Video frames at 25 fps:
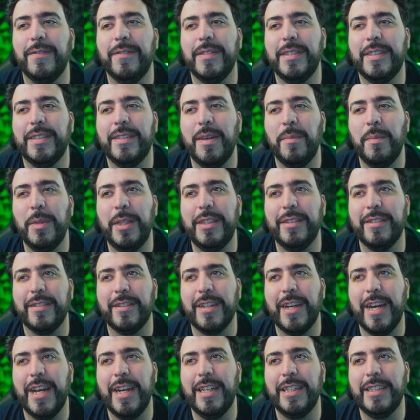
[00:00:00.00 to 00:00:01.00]
Some of these are
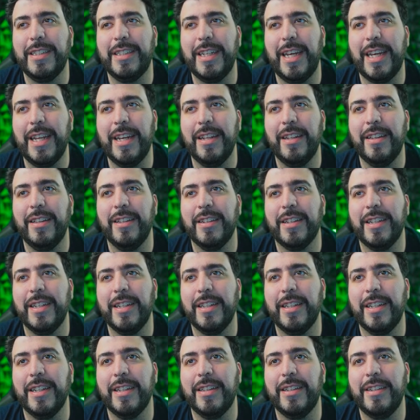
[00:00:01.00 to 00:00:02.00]
kind of dated
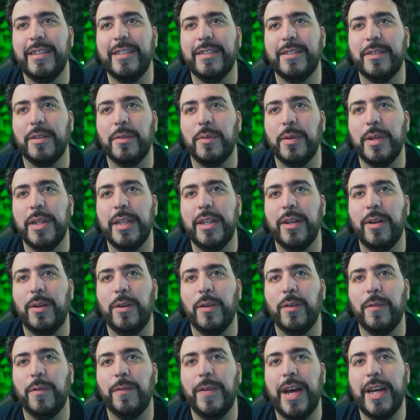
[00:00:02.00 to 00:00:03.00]
looking, like these three
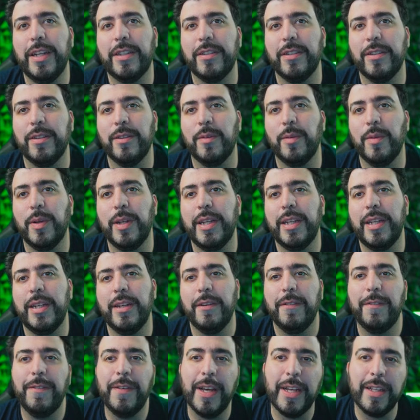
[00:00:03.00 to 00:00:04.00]
old fashioned 3D
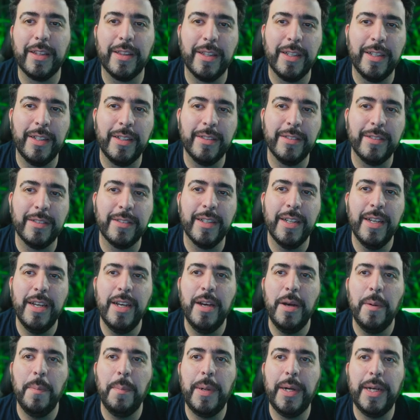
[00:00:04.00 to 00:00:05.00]
effect things,
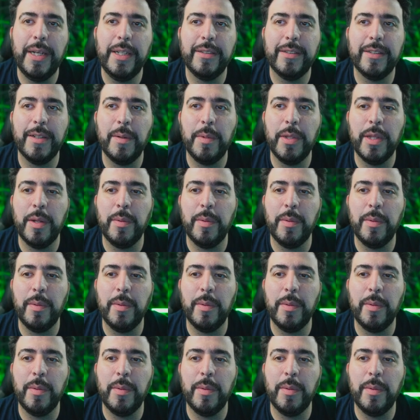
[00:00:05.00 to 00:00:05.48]
but some of them